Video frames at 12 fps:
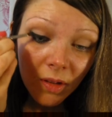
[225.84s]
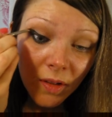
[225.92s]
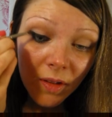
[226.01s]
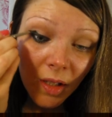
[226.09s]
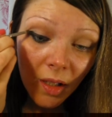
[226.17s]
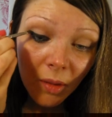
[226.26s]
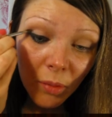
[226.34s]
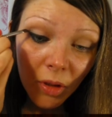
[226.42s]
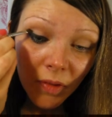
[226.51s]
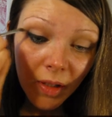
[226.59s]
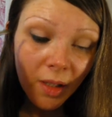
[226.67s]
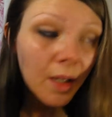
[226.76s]
start
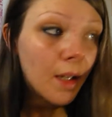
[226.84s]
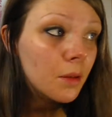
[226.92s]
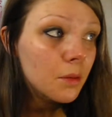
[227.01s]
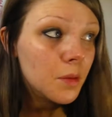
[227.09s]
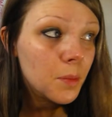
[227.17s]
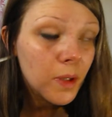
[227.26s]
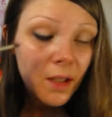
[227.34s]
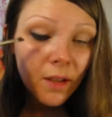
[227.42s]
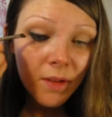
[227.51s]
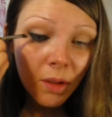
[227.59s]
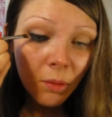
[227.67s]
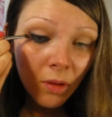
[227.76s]
moving it out,
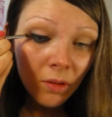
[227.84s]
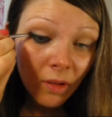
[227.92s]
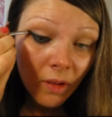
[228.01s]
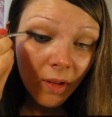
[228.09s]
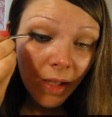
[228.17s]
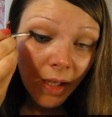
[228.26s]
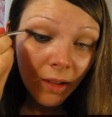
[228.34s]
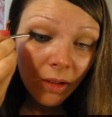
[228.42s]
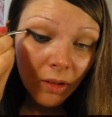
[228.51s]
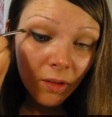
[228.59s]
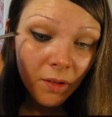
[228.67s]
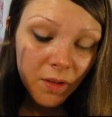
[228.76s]
because I want the
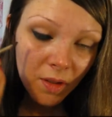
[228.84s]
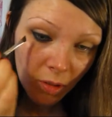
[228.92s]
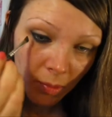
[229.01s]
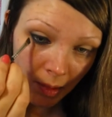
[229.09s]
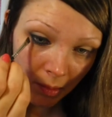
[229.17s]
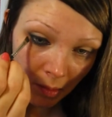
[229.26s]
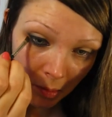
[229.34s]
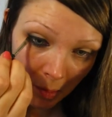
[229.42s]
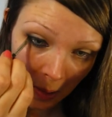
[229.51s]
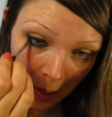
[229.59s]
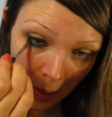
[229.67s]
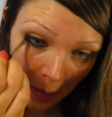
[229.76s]
angle to come out up
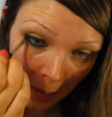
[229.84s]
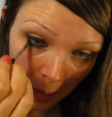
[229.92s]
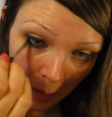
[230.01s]
here.